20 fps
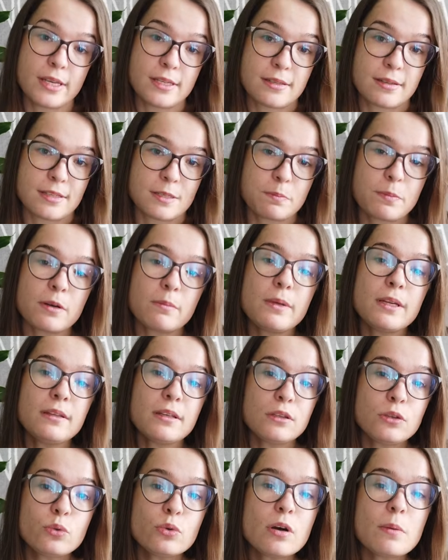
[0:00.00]
residence
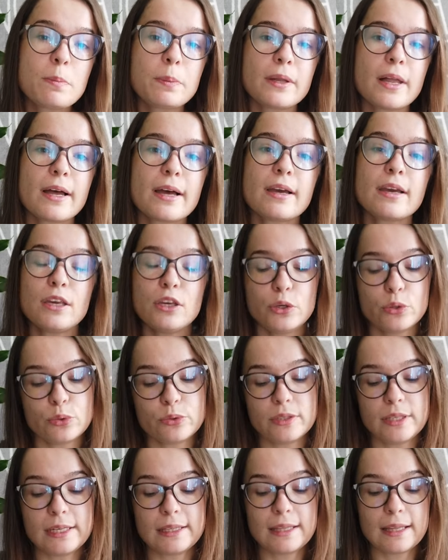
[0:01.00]
permit to apply,
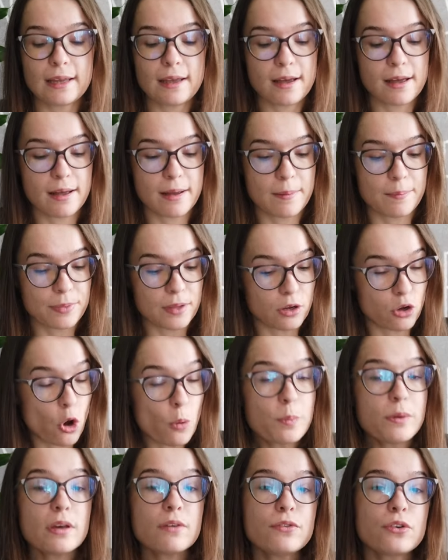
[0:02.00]
you need a
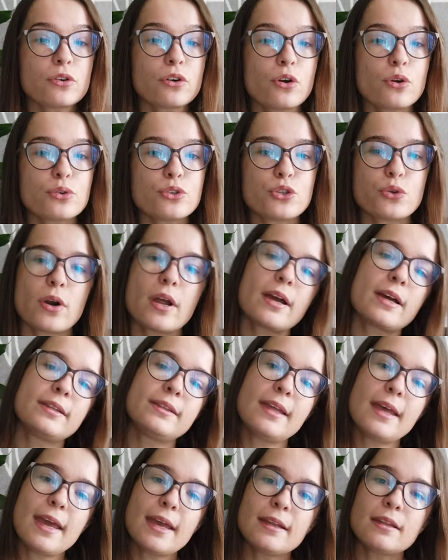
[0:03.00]
copy of your
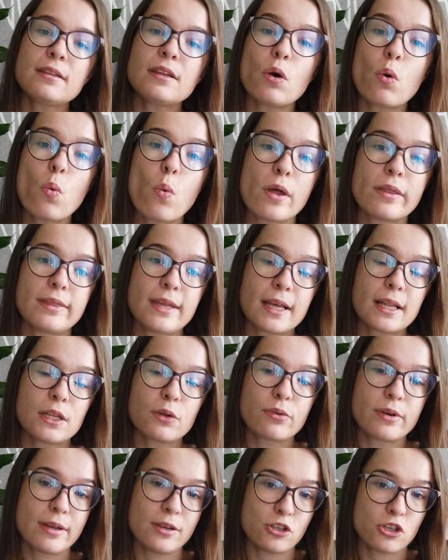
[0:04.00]
contract and one
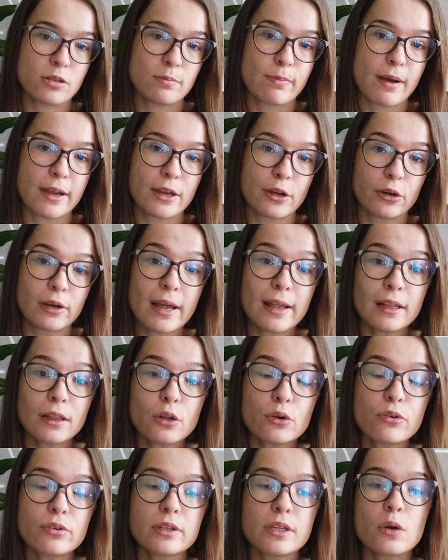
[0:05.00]
declaration by your
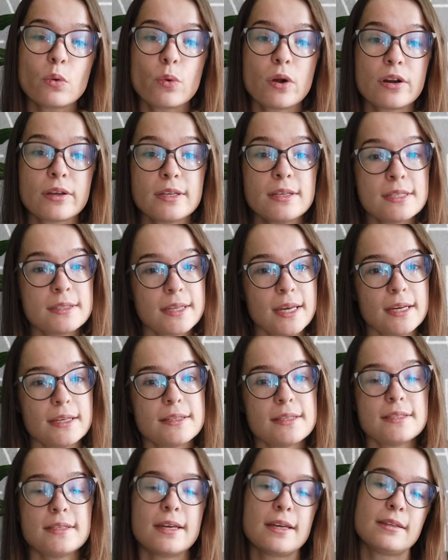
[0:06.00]
landlord where
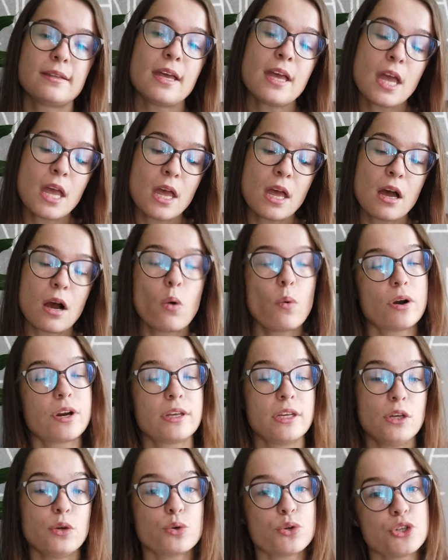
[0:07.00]

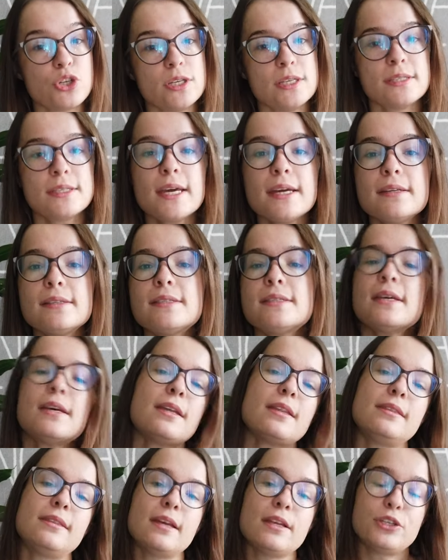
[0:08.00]
he or she states
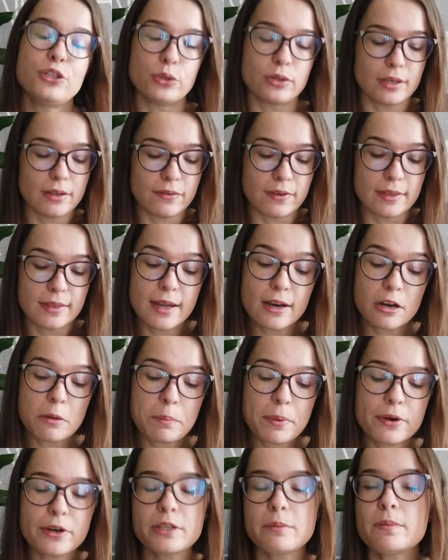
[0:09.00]
that you live in
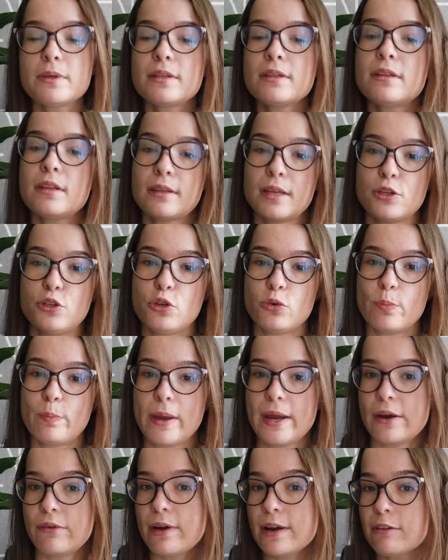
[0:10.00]
their apartment, that you
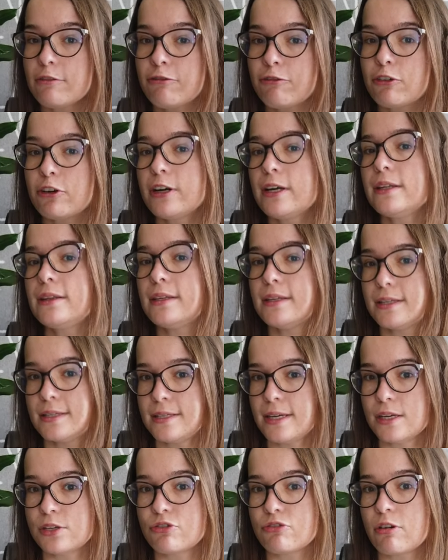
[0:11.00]
pay rent for it,
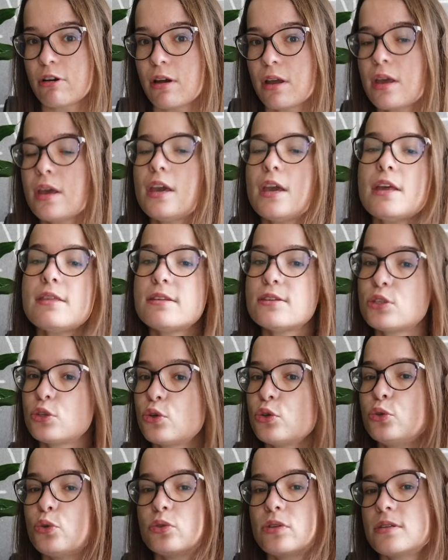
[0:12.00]
etc. It
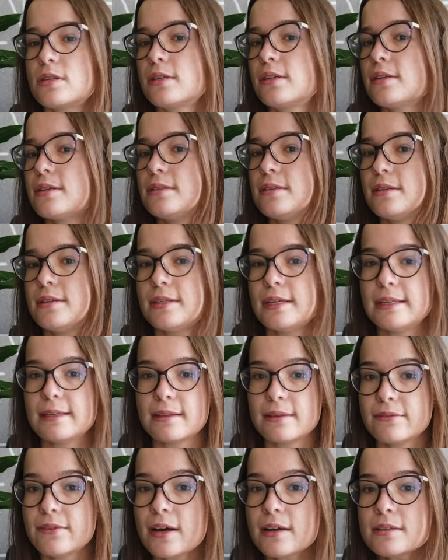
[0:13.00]
is good to discuss this in
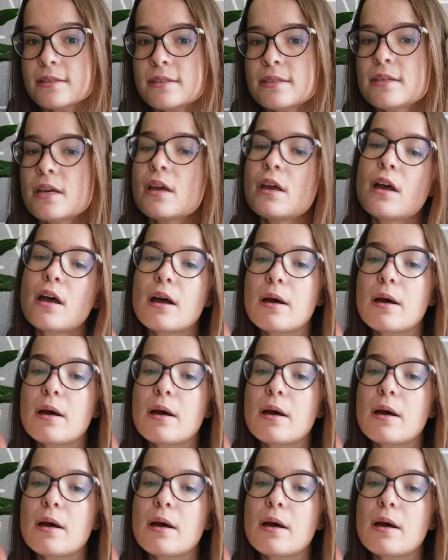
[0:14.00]
advance,